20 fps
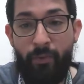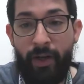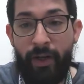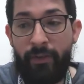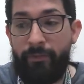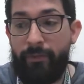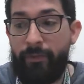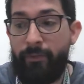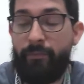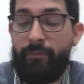
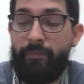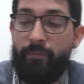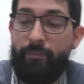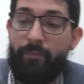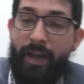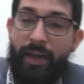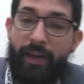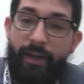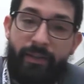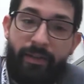one of them
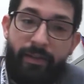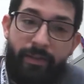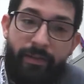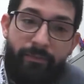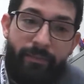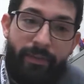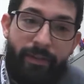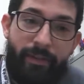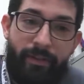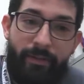made it to
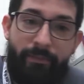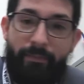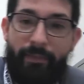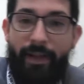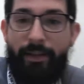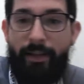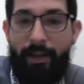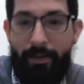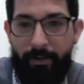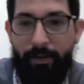the
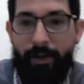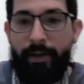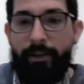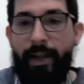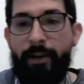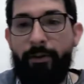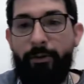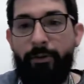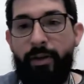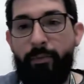earning
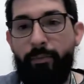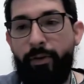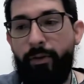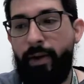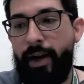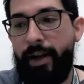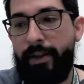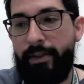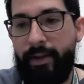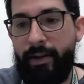that green
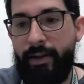beret.